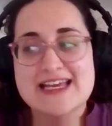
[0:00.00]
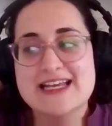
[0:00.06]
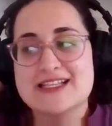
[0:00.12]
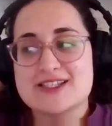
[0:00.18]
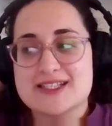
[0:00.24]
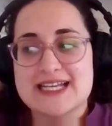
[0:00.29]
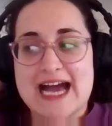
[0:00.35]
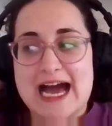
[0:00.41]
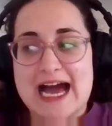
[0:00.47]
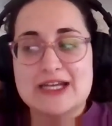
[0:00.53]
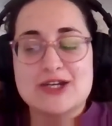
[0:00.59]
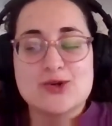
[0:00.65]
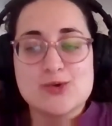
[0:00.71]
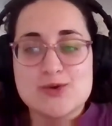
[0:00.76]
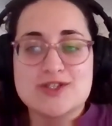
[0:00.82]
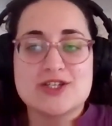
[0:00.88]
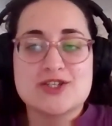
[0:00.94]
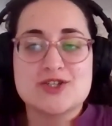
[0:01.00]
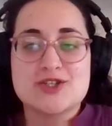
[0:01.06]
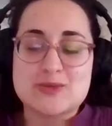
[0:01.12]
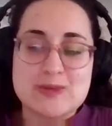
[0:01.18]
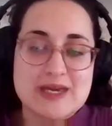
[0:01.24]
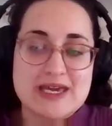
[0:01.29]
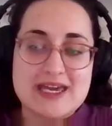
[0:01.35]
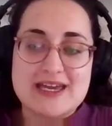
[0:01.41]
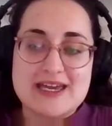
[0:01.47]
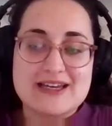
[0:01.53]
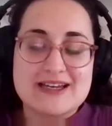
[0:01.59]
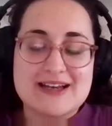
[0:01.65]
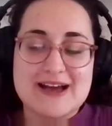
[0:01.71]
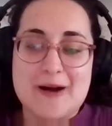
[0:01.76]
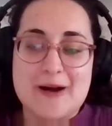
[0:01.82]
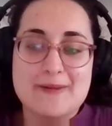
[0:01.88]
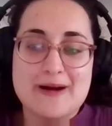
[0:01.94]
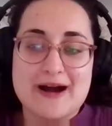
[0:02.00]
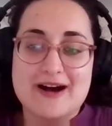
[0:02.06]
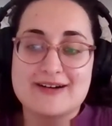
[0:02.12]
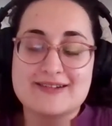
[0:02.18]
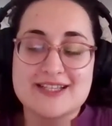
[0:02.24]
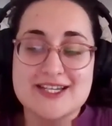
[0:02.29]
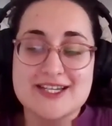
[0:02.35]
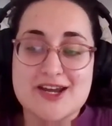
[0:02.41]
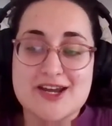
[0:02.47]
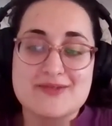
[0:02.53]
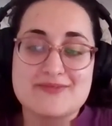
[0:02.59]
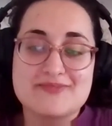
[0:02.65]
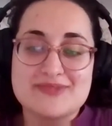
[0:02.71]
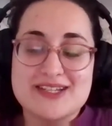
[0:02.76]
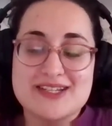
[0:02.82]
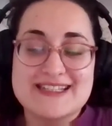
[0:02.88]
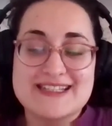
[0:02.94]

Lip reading: It can also just be about, you know,